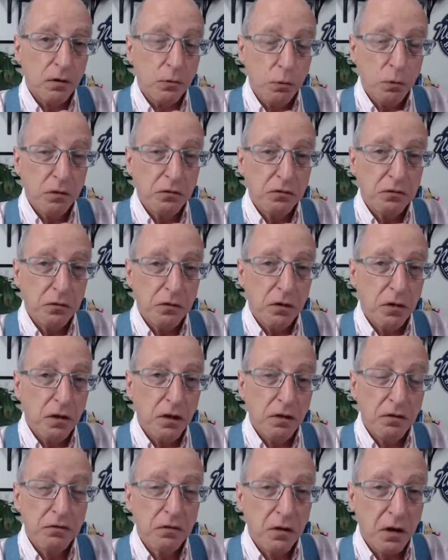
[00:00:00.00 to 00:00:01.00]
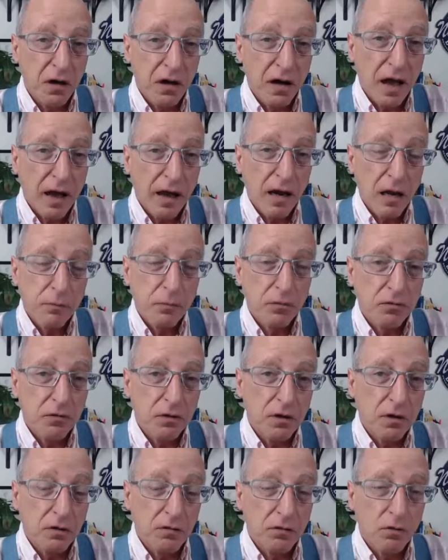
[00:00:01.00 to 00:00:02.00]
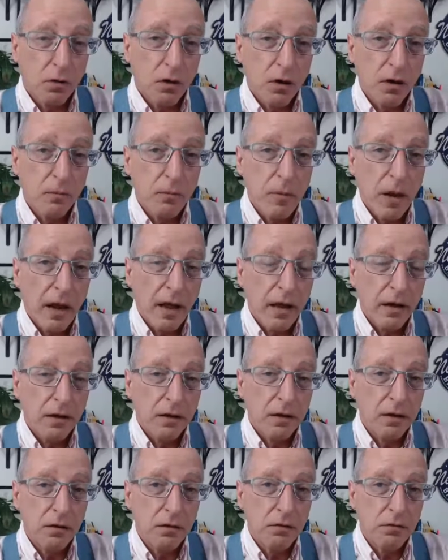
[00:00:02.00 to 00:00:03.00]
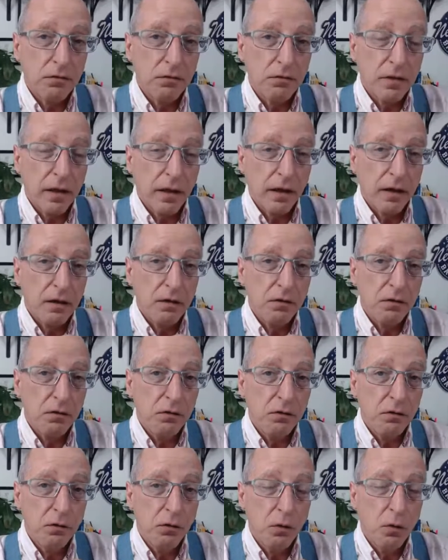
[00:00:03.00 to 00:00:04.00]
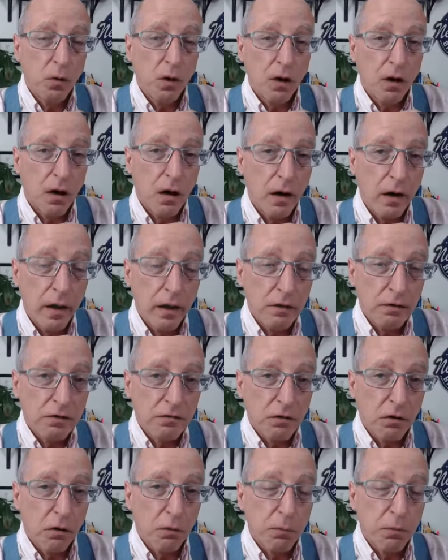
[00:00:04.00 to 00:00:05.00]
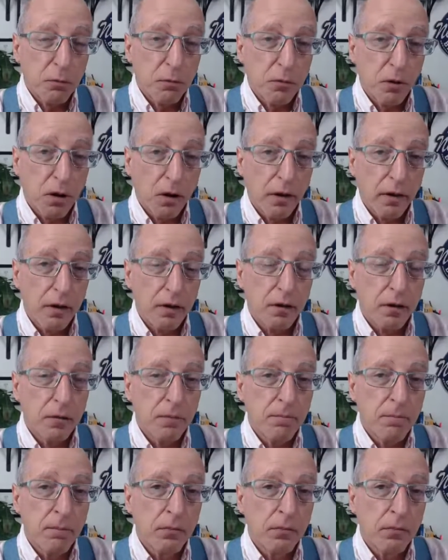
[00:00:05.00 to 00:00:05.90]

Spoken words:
which isn't an option, it's automatic, is that you are a sole proprietor.